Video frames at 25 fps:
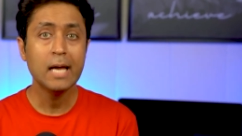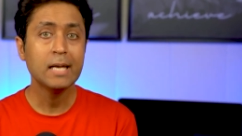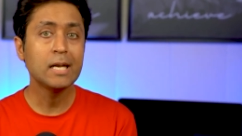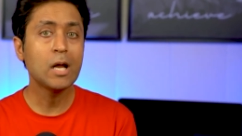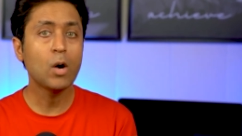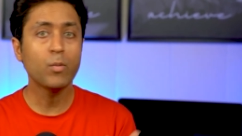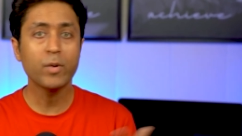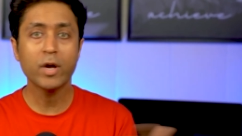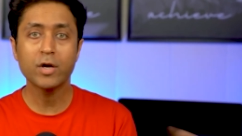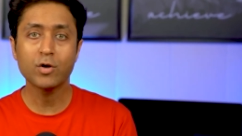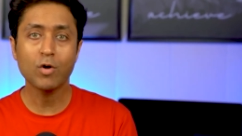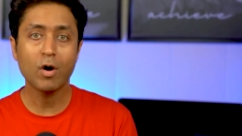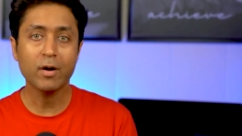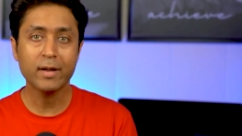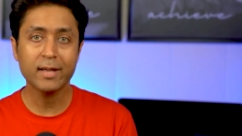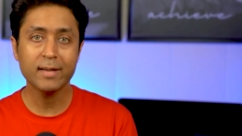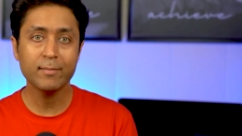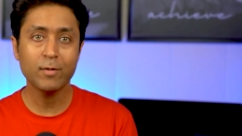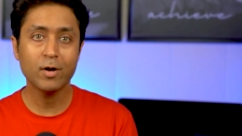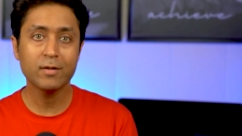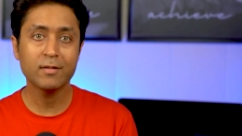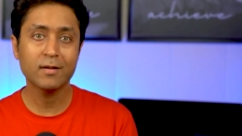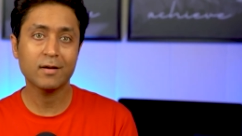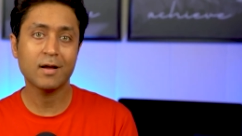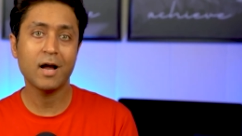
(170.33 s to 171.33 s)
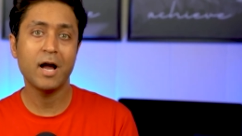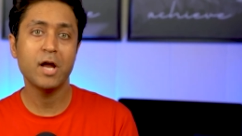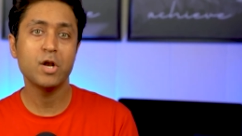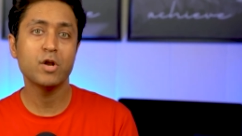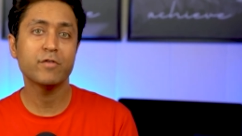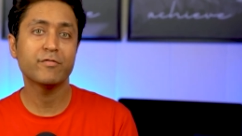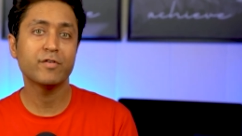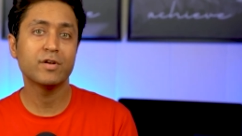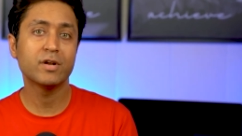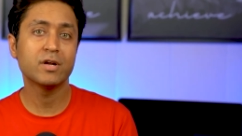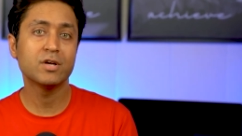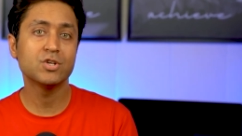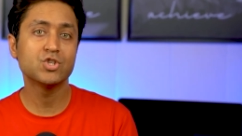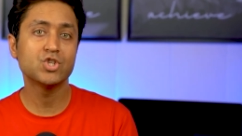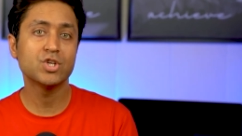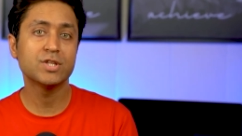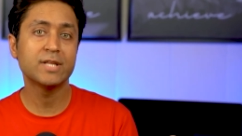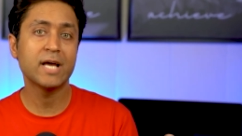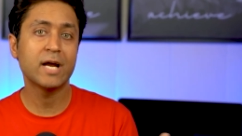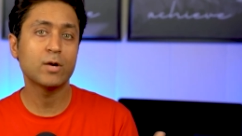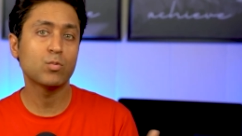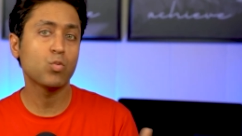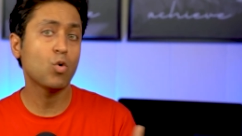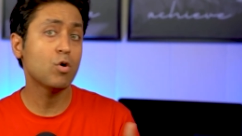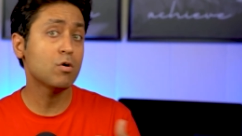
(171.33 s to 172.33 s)
Now we are talking about the kind of energy
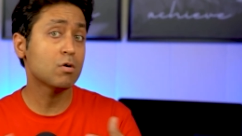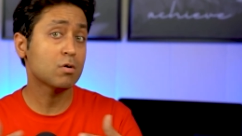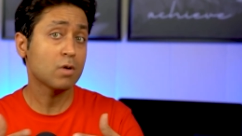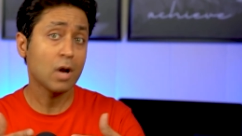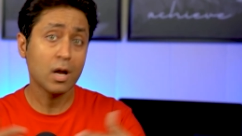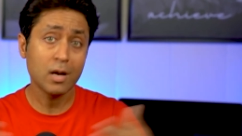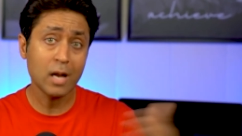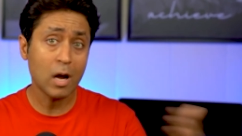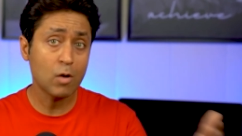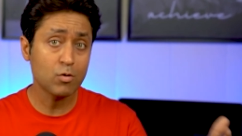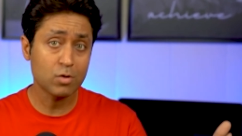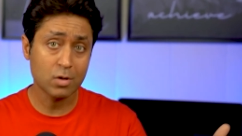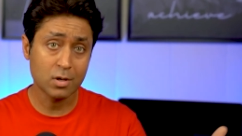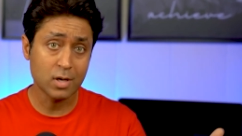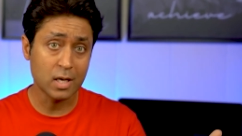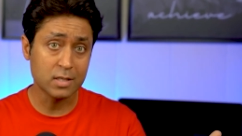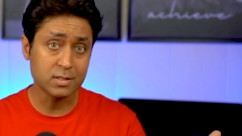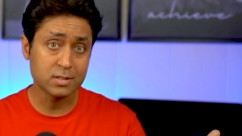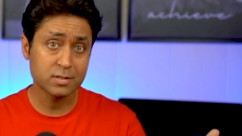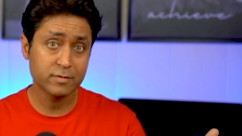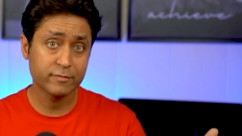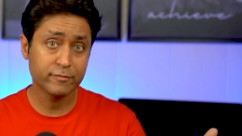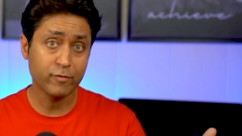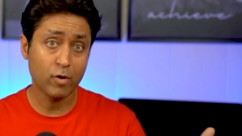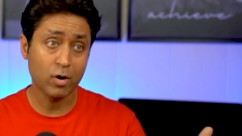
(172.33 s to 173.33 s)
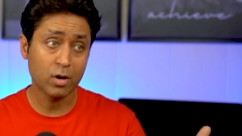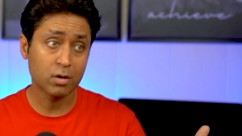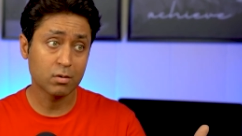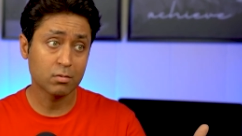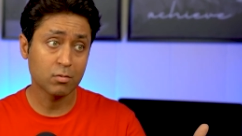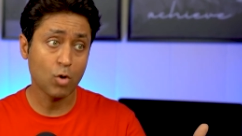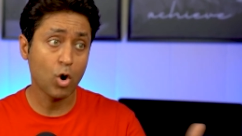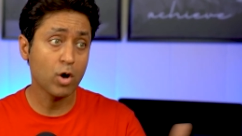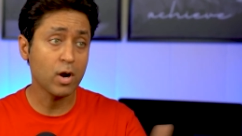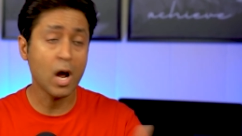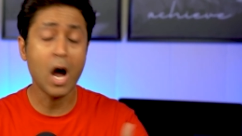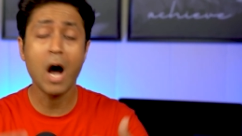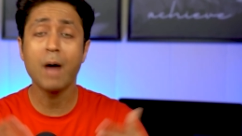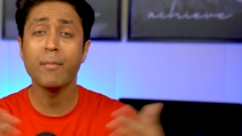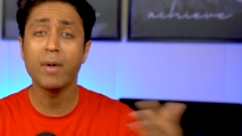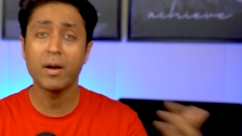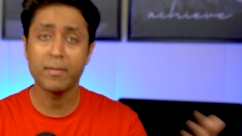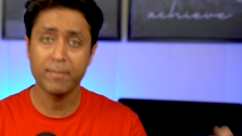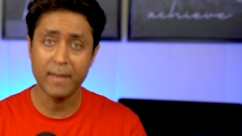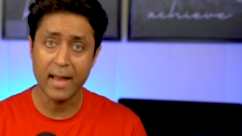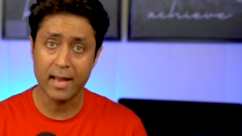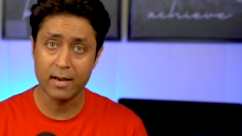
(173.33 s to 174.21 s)
that won't run out on us for or harm our